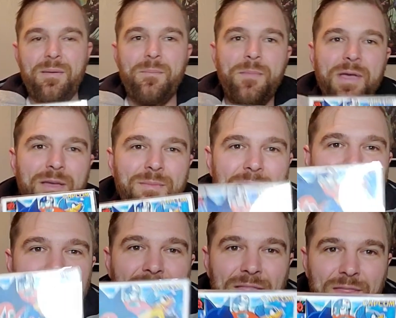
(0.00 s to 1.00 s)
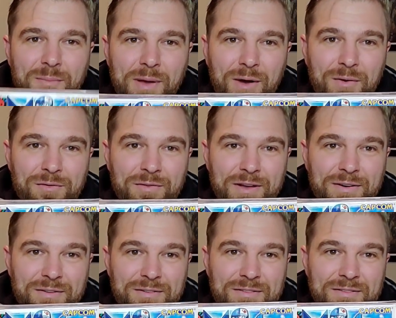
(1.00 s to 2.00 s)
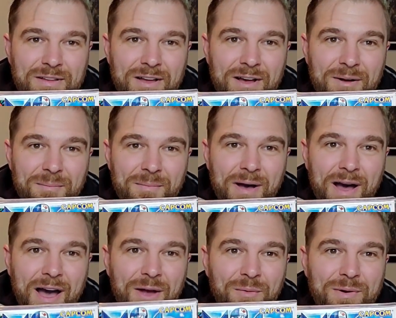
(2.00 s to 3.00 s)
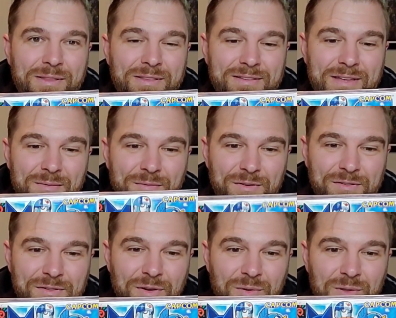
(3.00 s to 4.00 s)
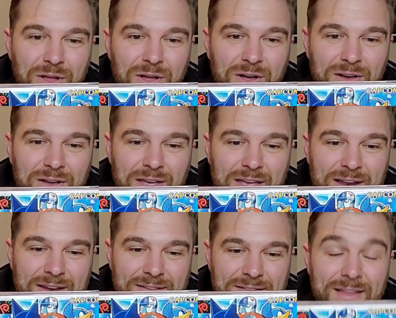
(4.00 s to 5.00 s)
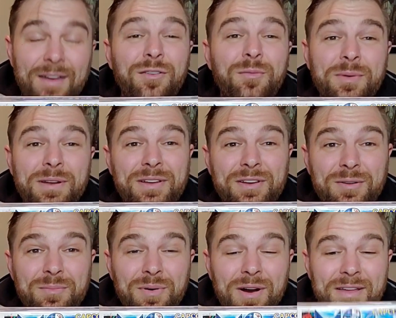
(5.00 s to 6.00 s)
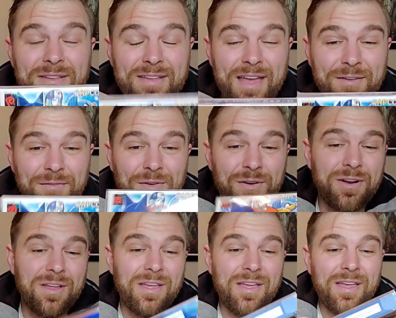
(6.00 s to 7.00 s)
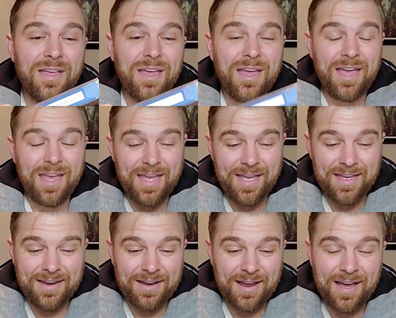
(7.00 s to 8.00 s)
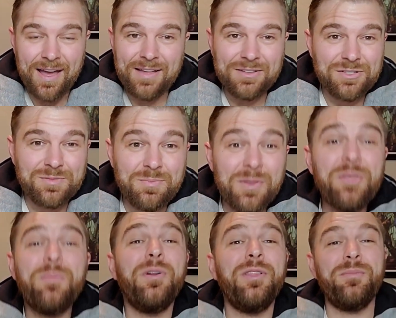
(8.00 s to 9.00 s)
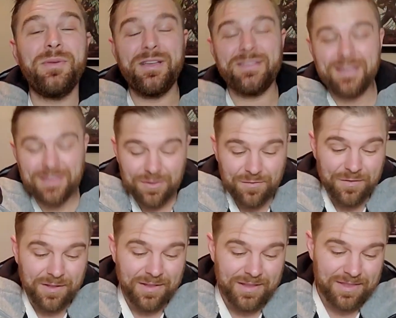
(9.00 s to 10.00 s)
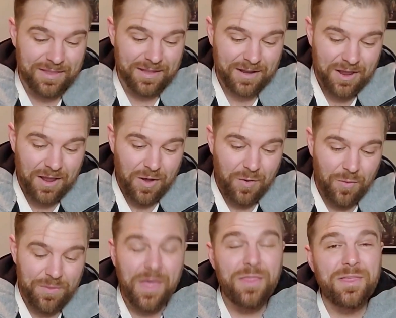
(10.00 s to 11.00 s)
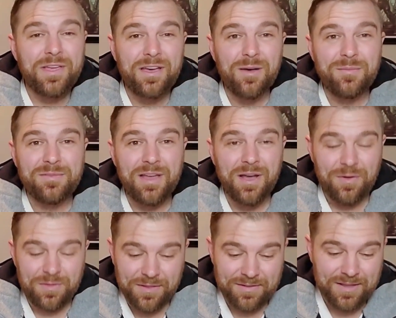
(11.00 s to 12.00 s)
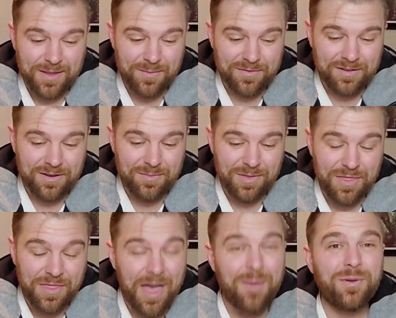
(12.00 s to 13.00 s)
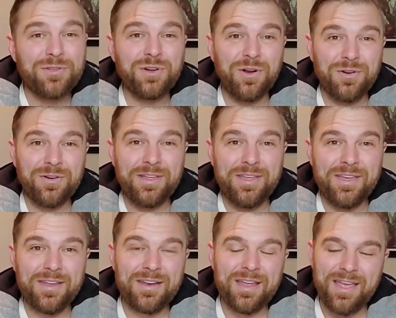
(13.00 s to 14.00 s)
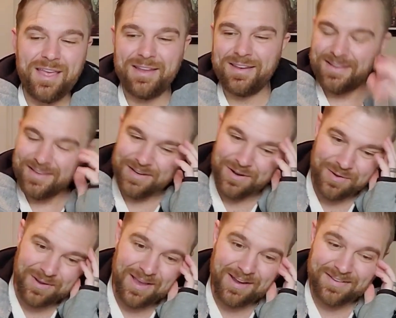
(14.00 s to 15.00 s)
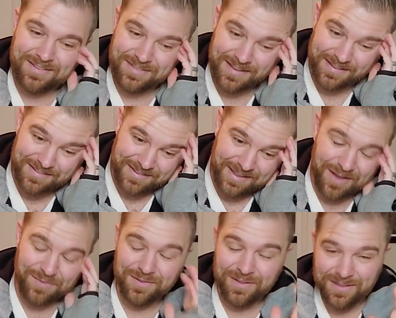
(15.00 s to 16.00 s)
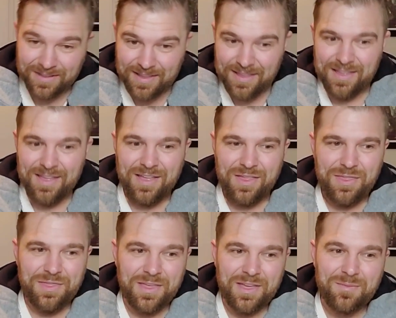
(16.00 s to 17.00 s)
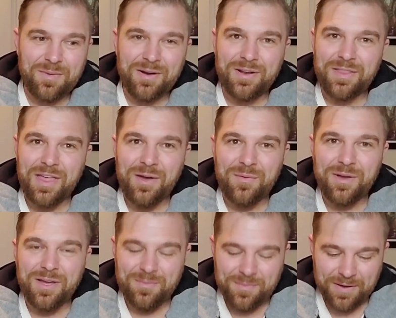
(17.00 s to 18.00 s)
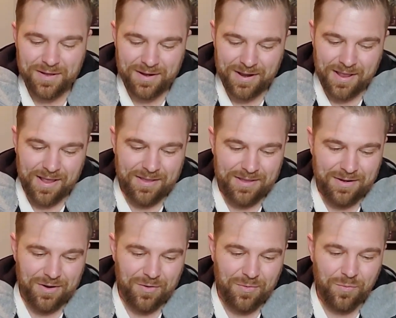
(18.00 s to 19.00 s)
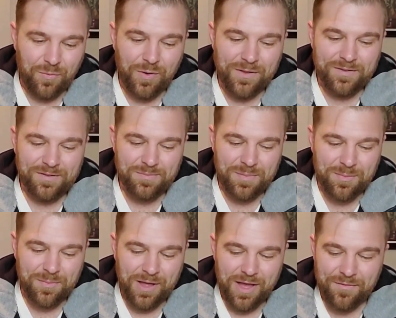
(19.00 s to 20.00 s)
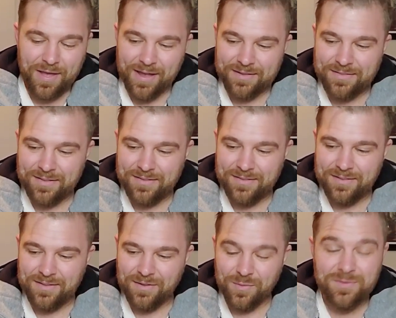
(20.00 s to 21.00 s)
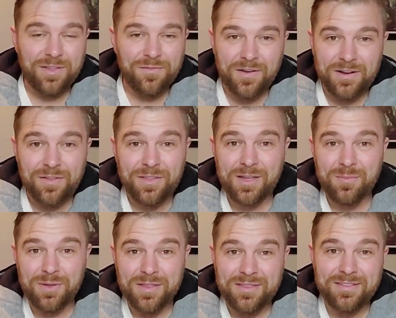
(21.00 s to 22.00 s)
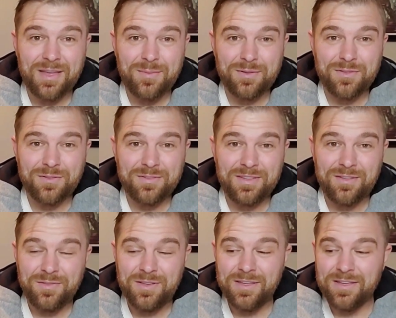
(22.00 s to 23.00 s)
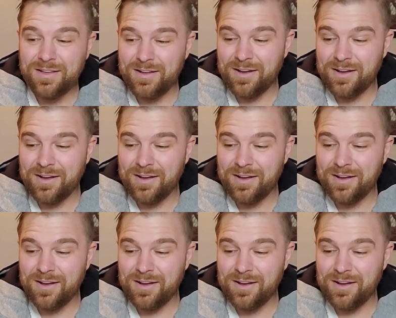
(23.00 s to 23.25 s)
Megaman the Power Fighters. I wanted this game for so long. It has never been a good price ever, and I just bit the bullet because I get the feeling that when that thing comes out, this game is going to be that much harder to get. And, you know, it kind of stinks that you have to think about it that way, but, you know, once people have access to, once they find out they can play these games on their TV,